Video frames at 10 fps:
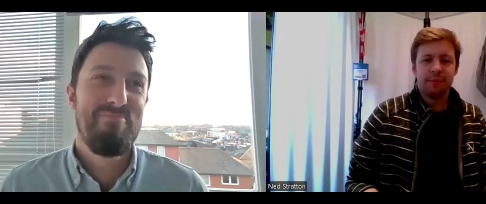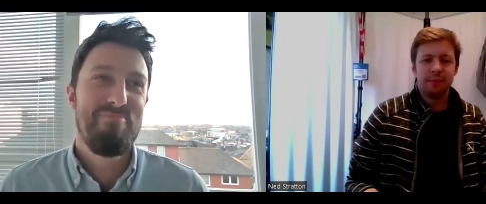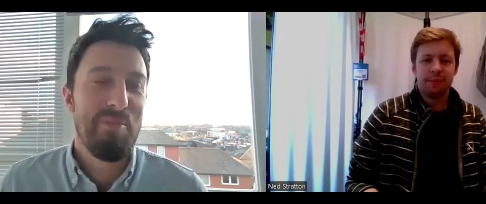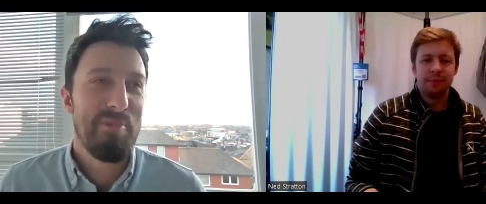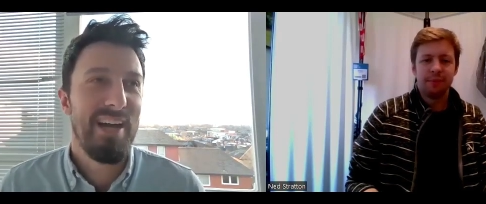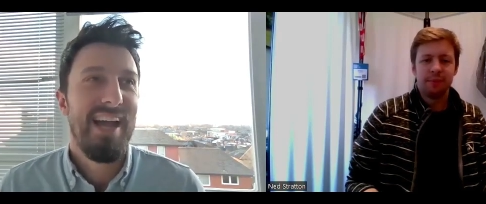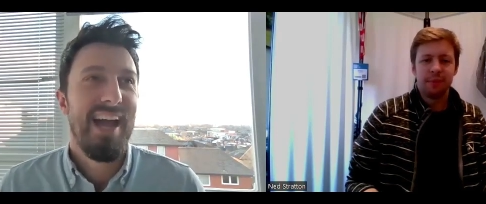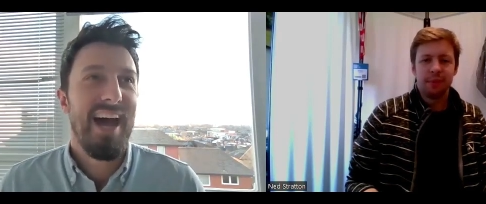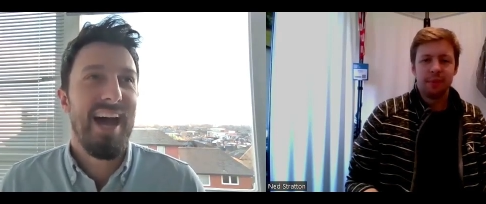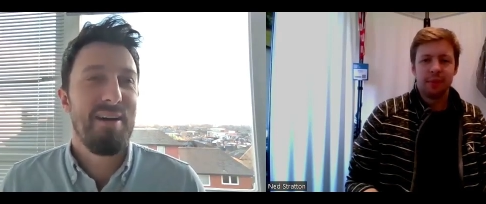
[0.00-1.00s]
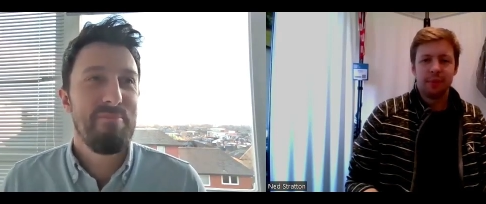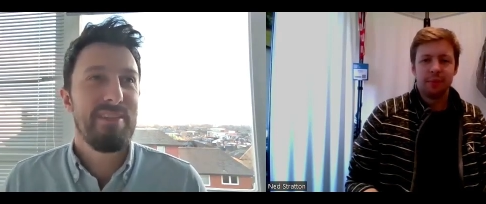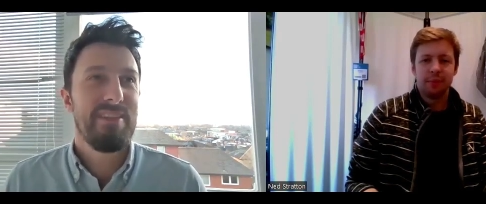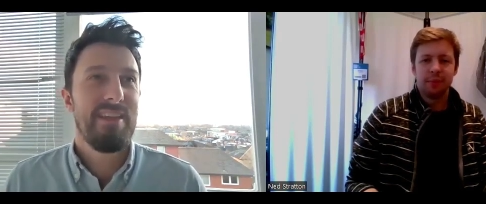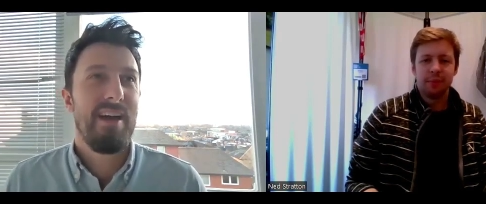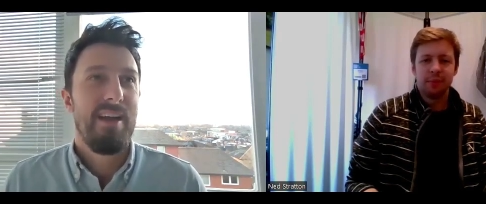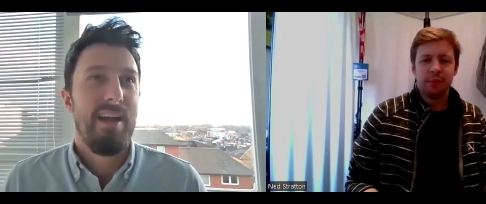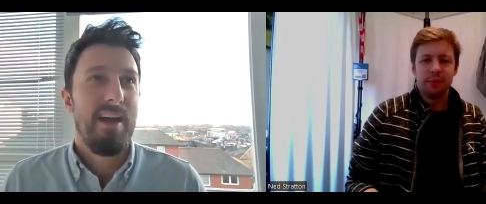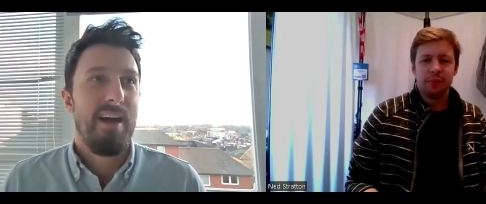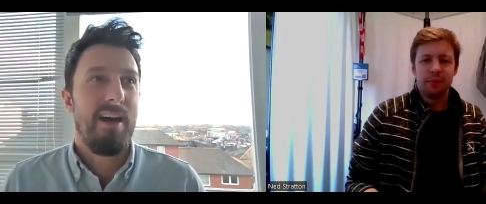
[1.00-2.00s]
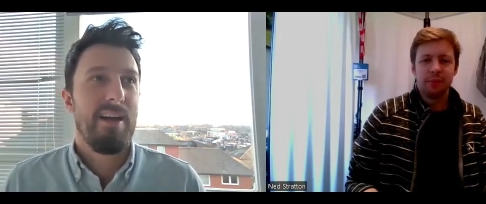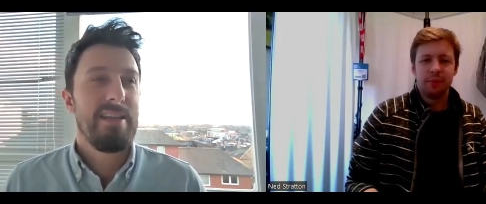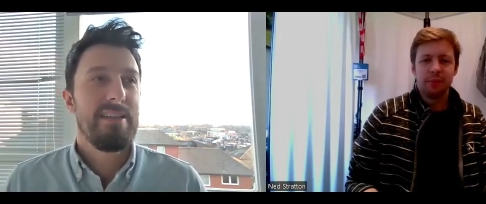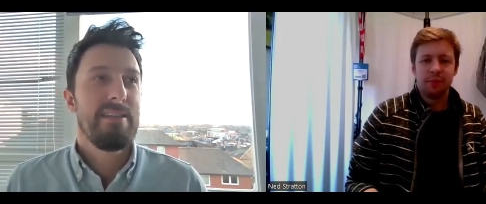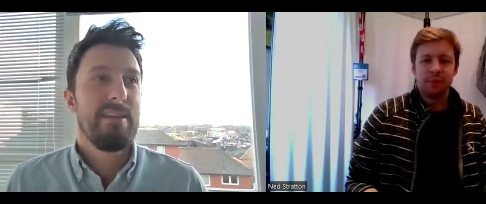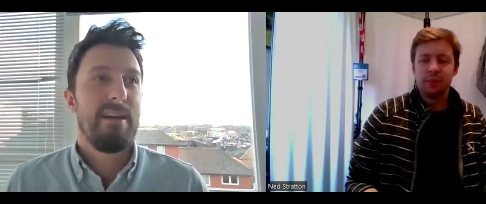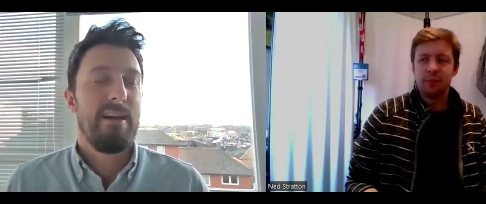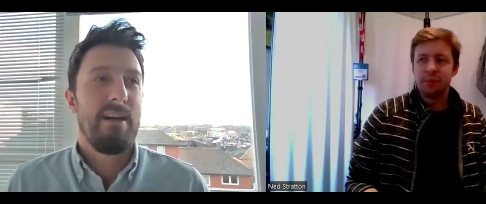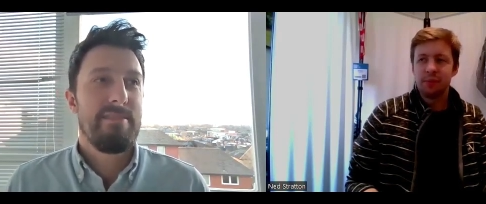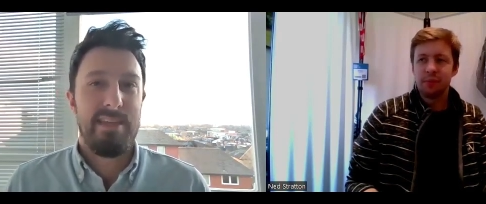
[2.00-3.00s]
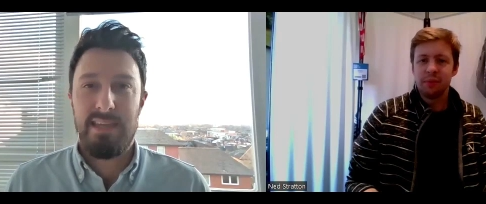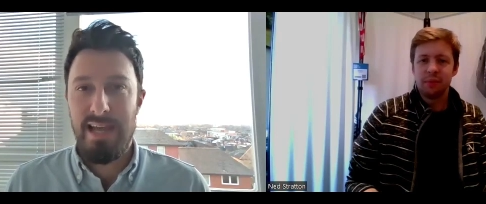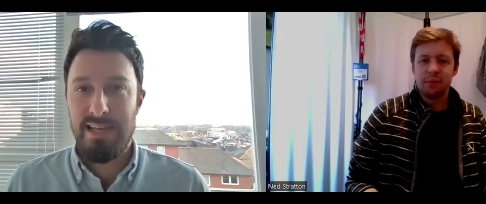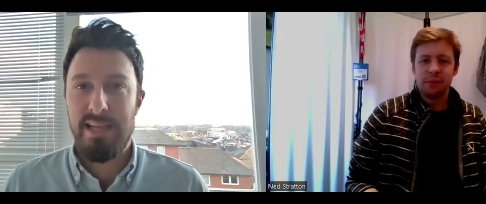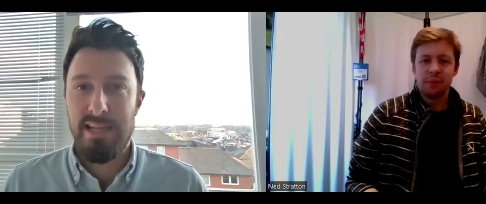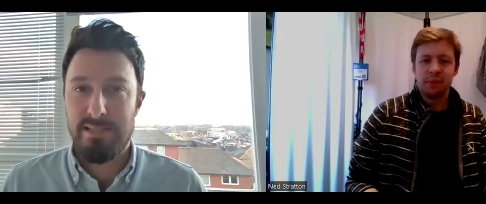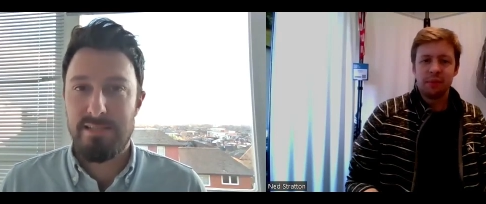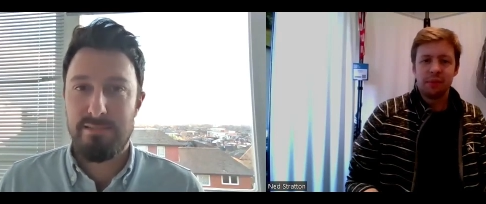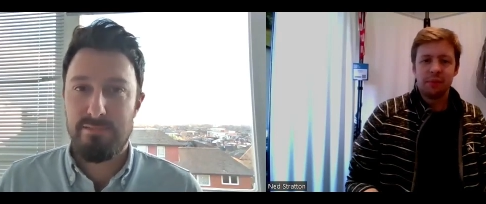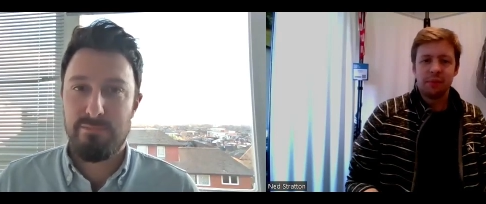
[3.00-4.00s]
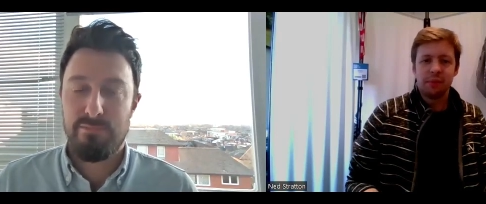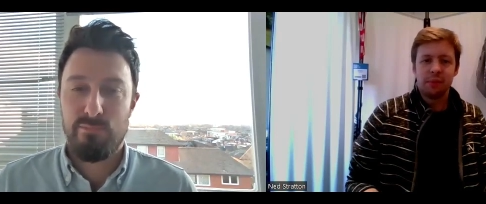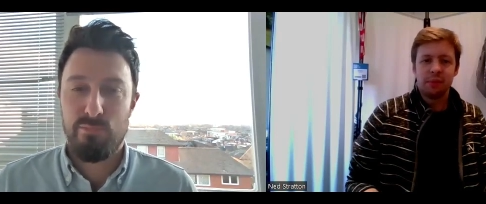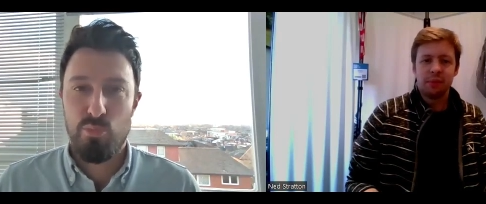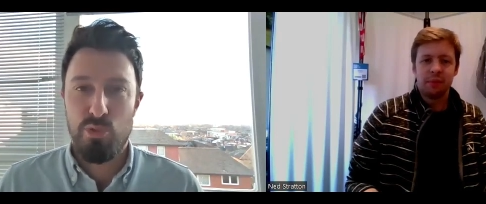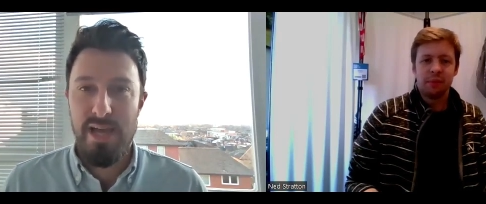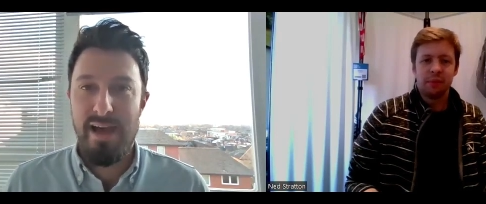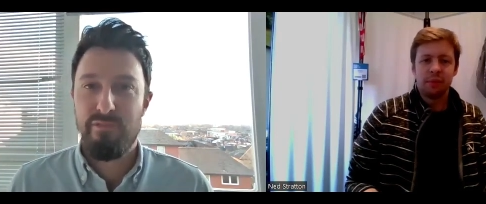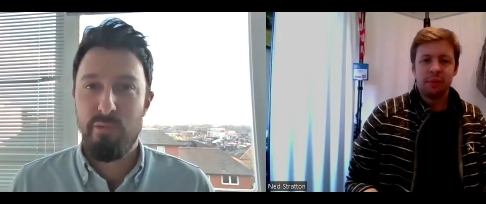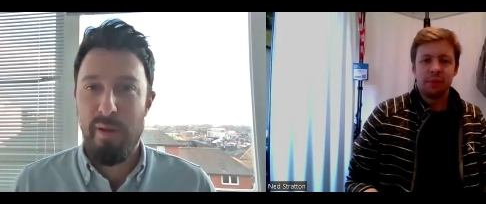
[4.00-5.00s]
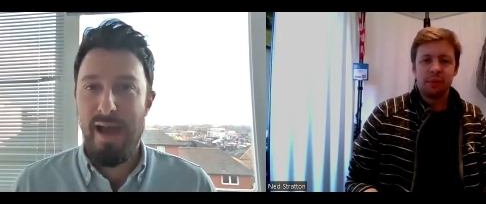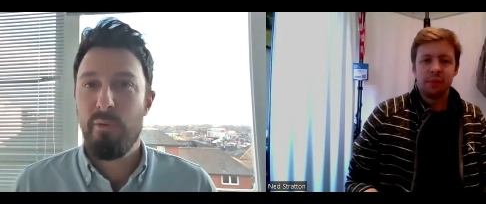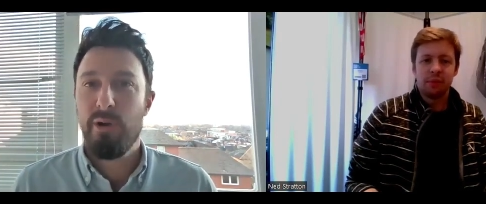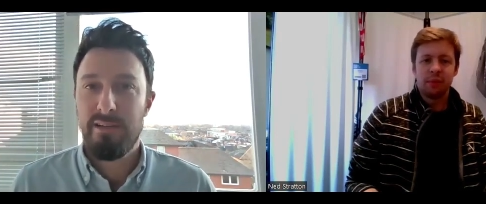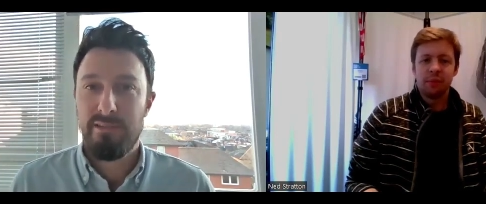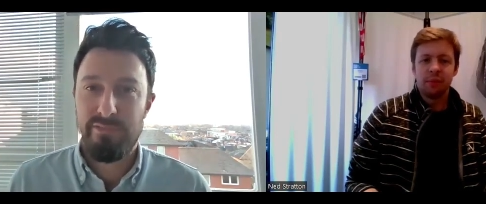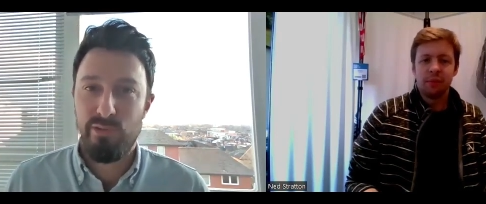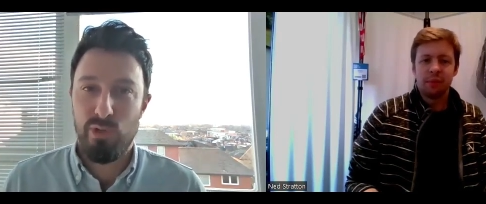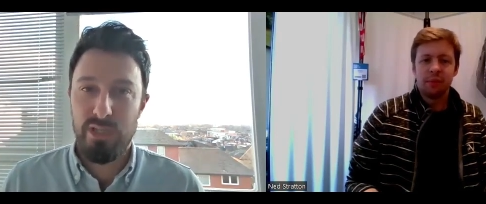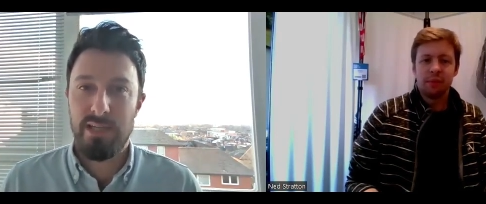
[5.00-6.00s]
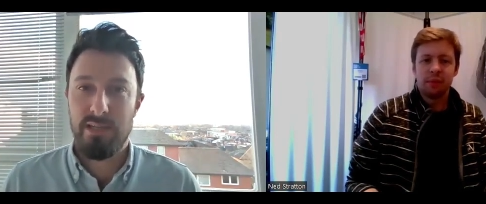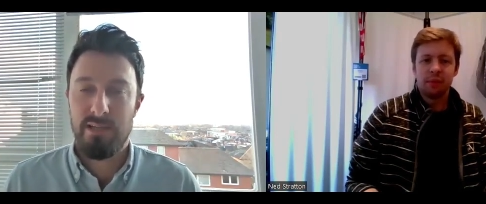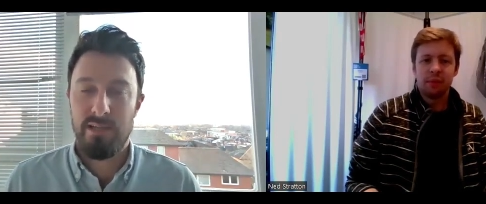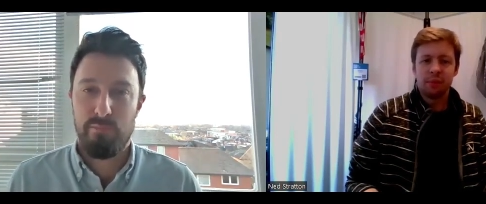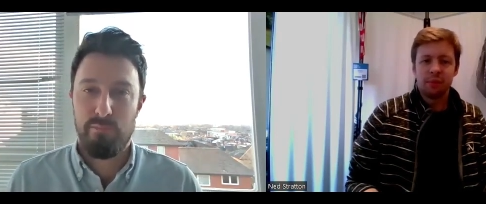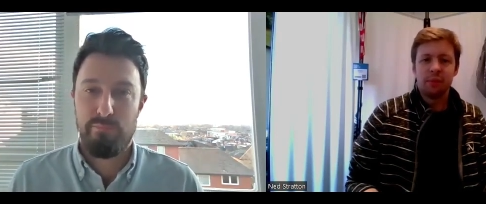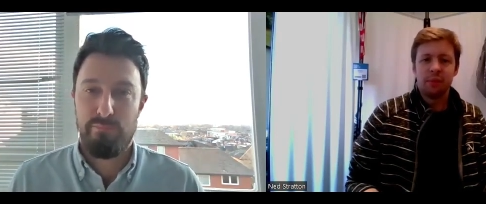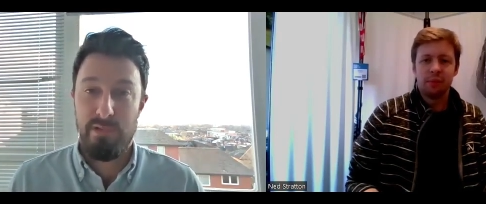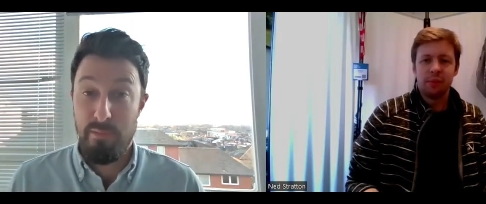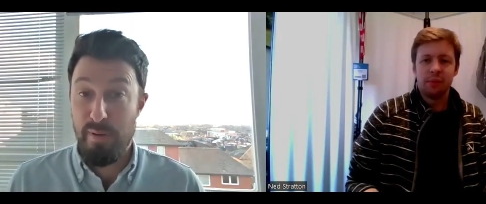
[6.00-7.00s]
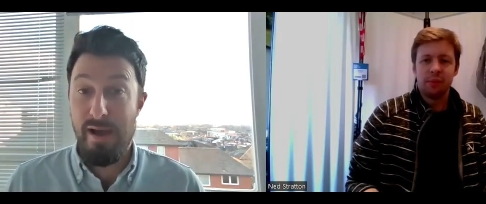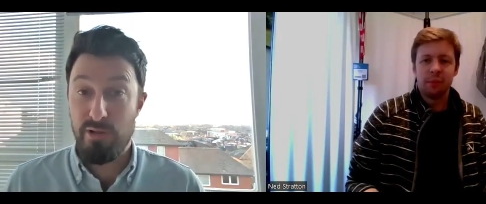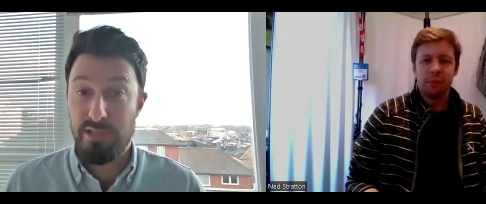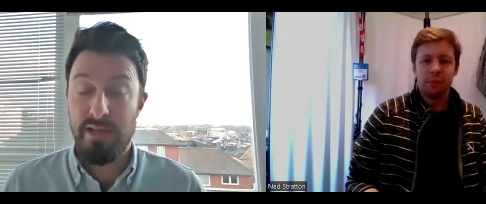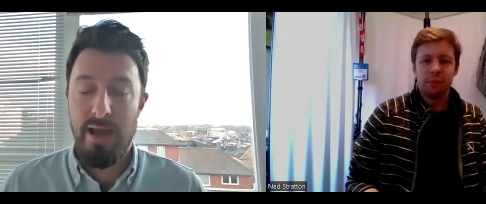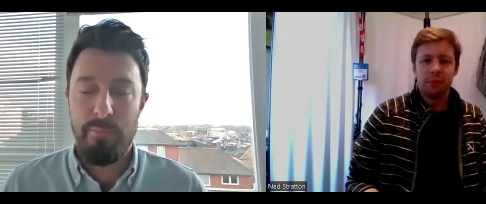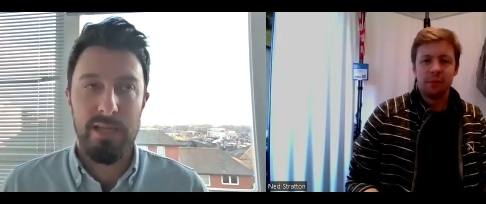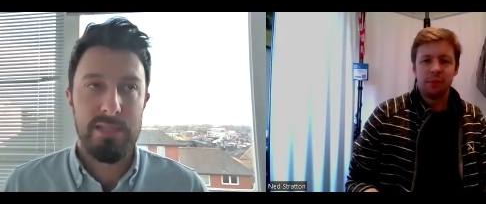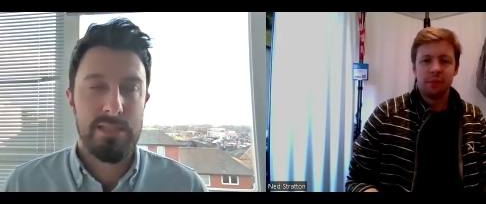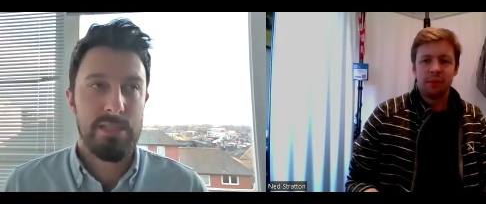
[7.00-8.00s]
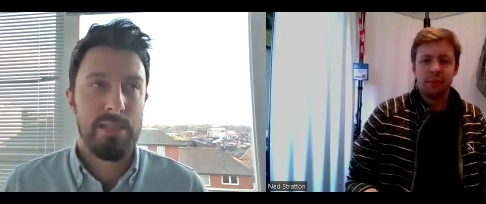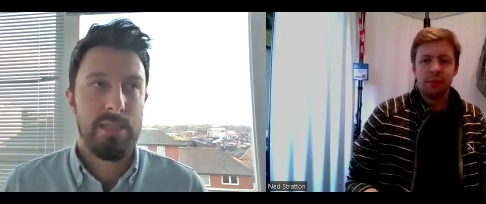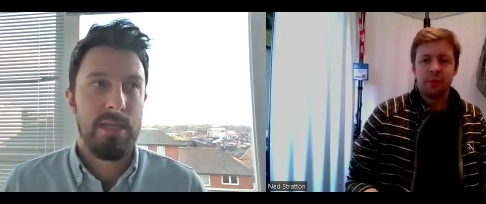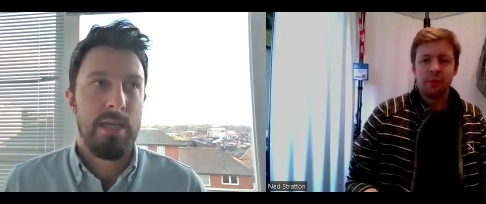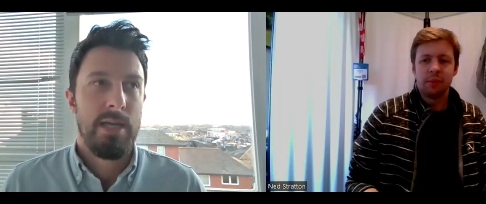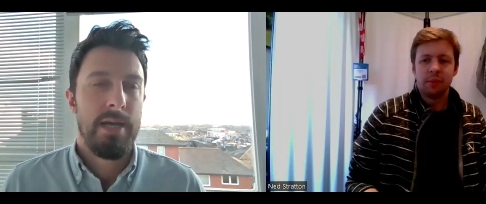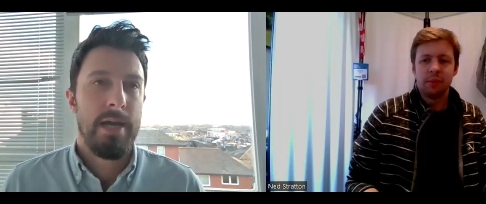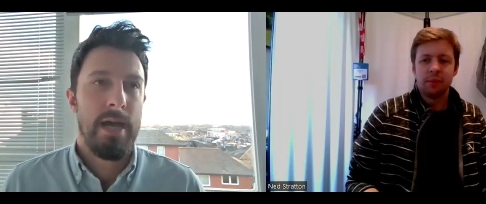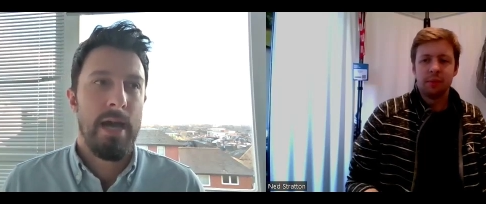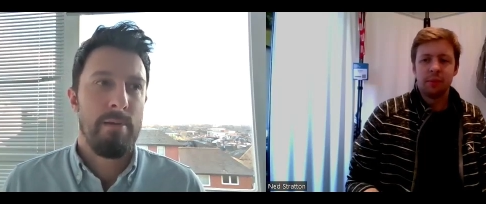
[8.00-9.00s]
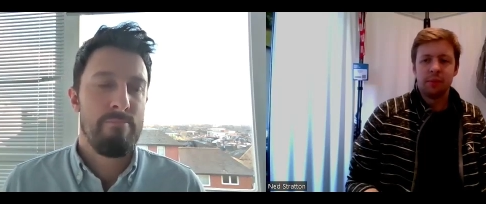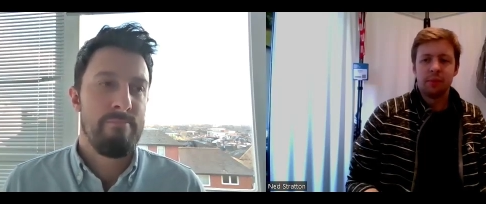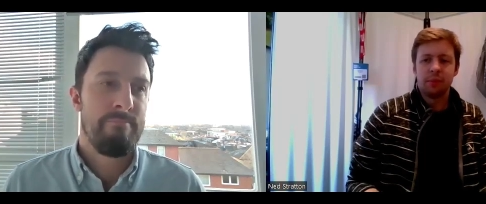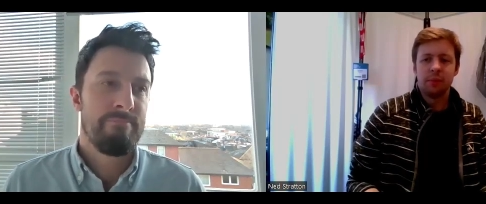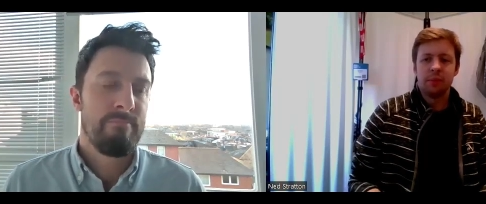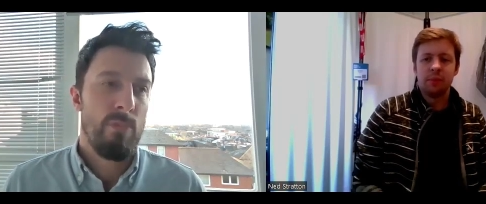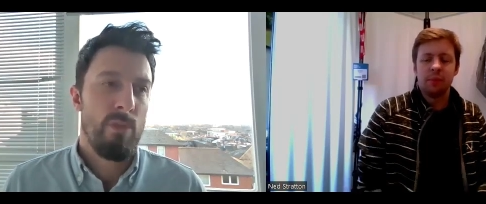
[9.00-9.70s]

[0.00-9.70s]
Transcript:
Speaker 1: broad opener. Um, I, I think candidates would have the power if you're looking at, at, at power dynamics. Um,